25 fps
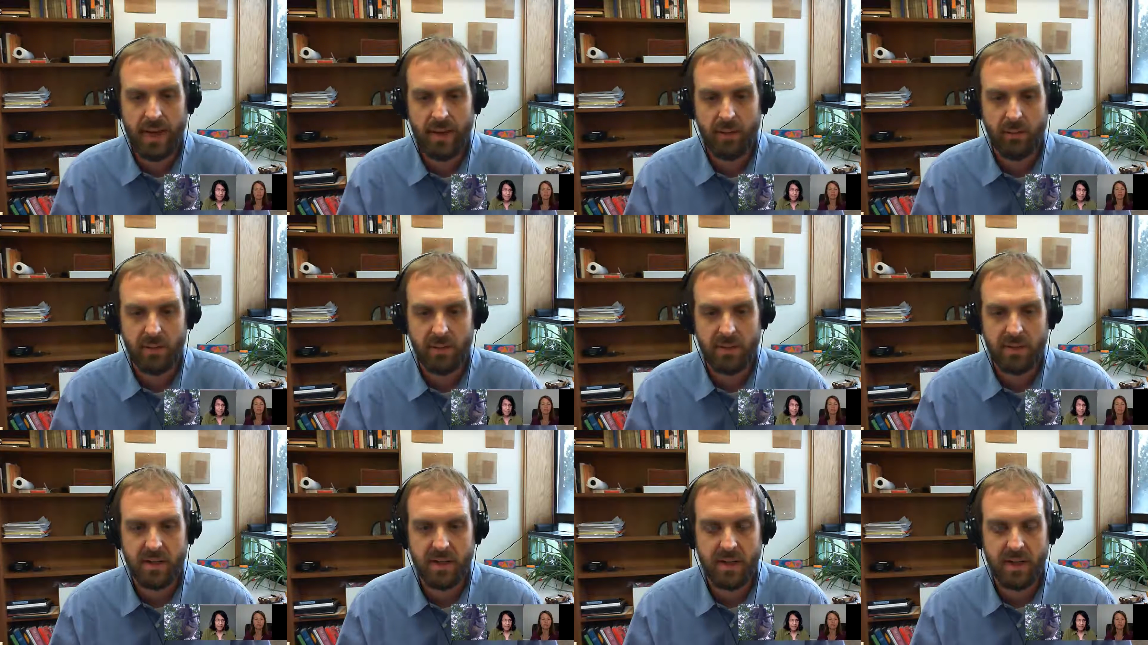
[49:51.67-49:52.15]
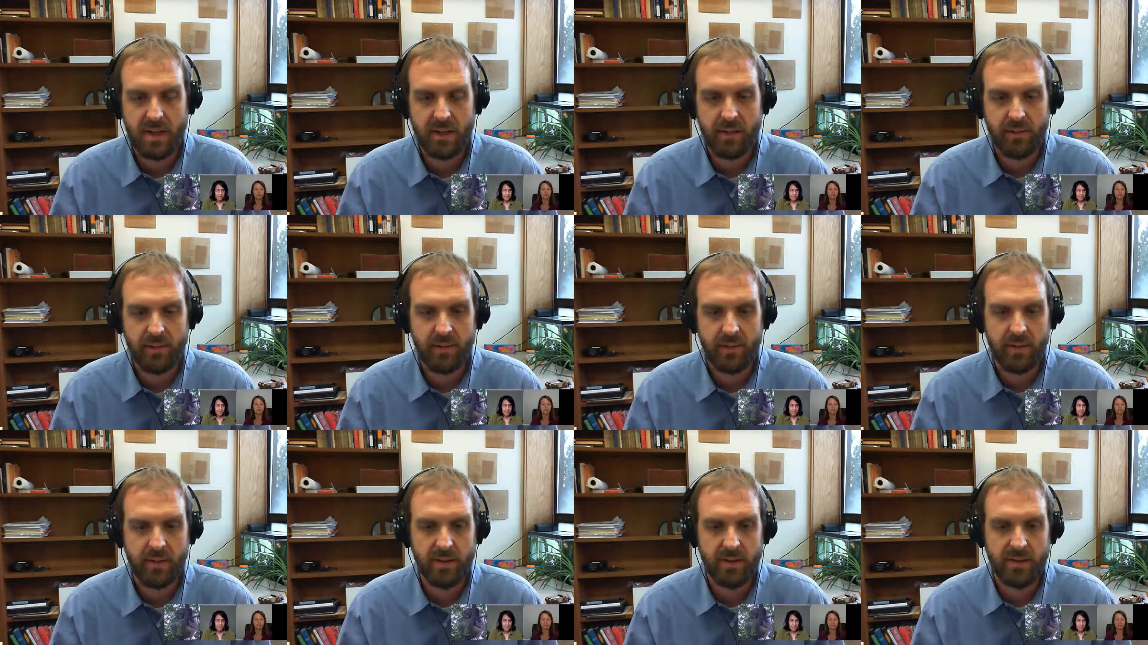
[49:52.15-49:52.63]
that was kind
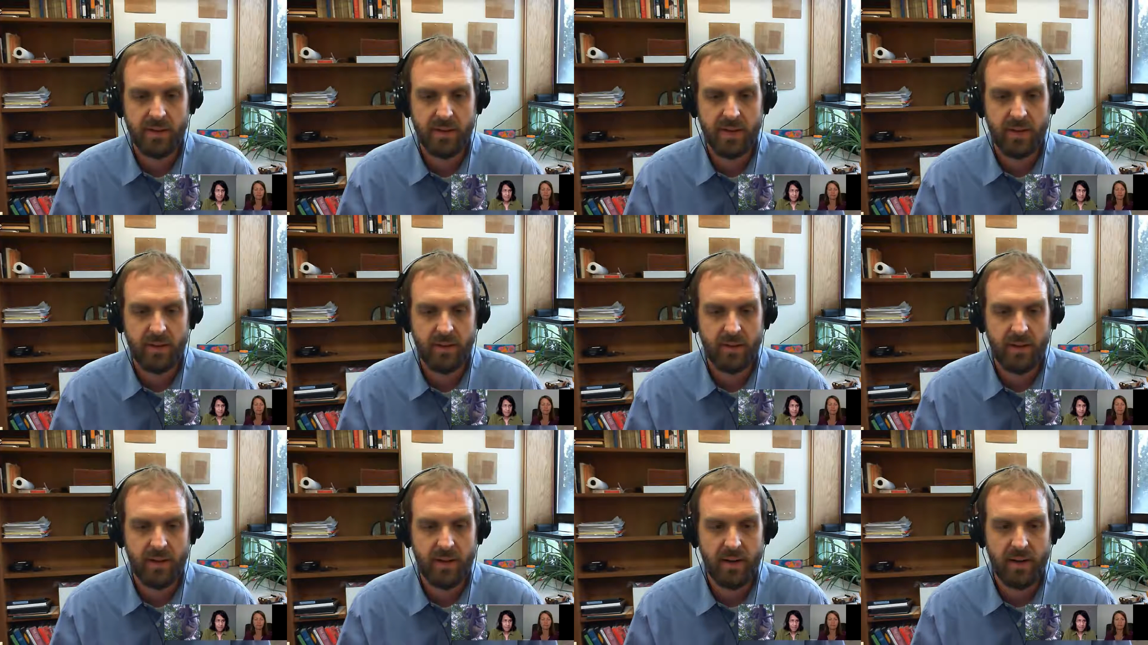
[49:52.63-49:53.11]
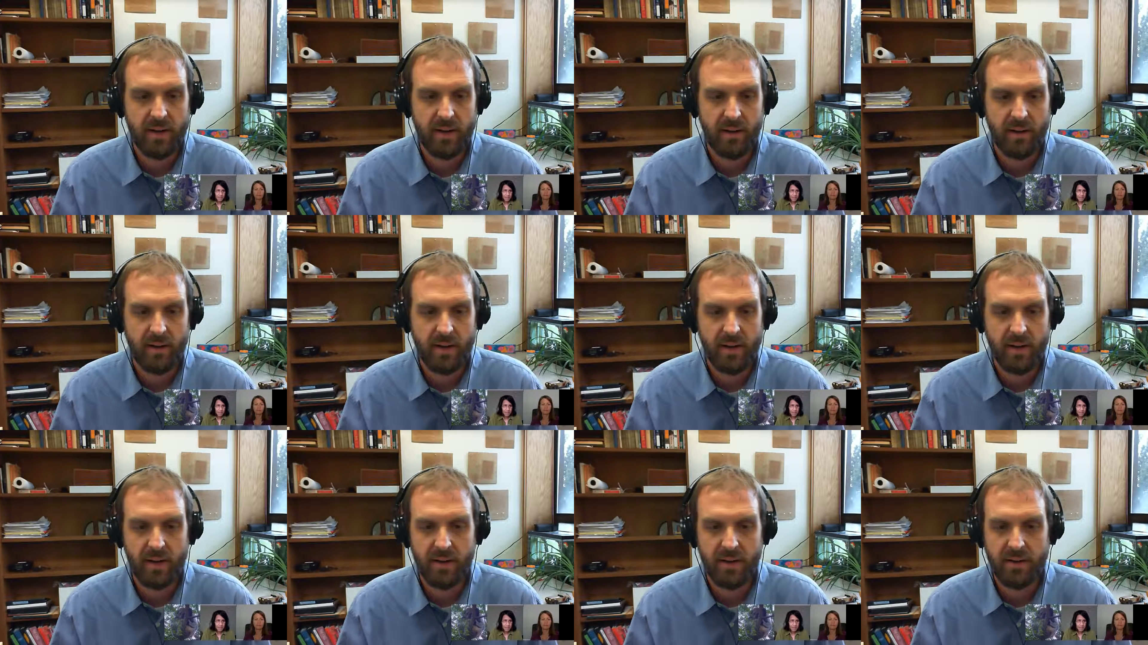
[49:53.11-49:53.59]
of in the southern end
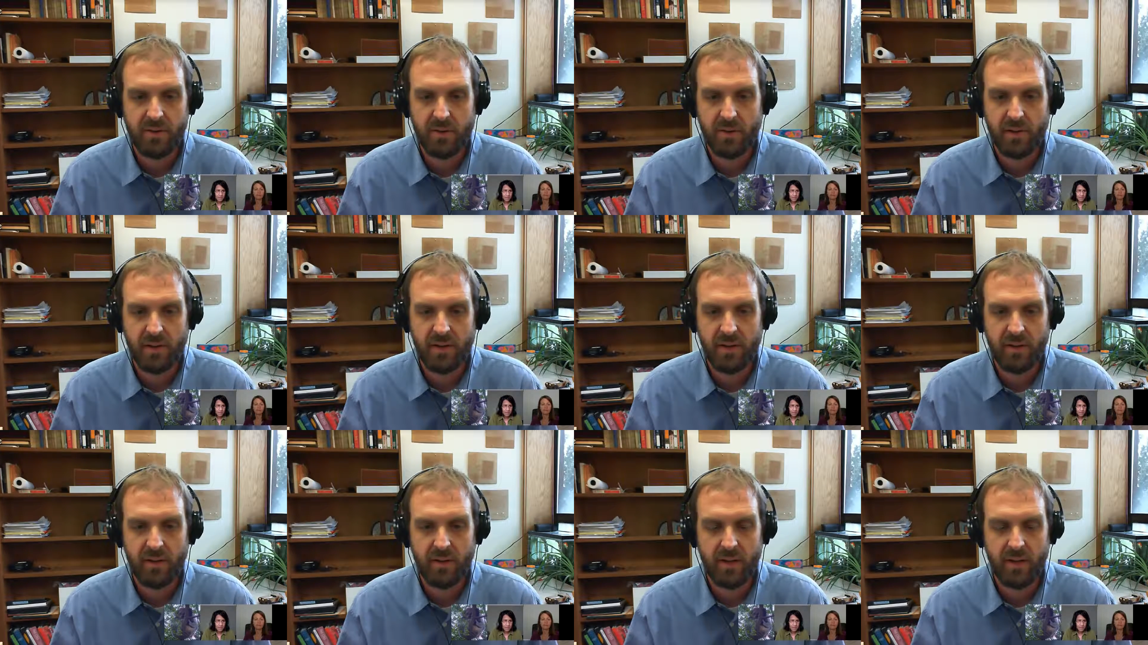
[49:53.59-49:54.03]
of the country.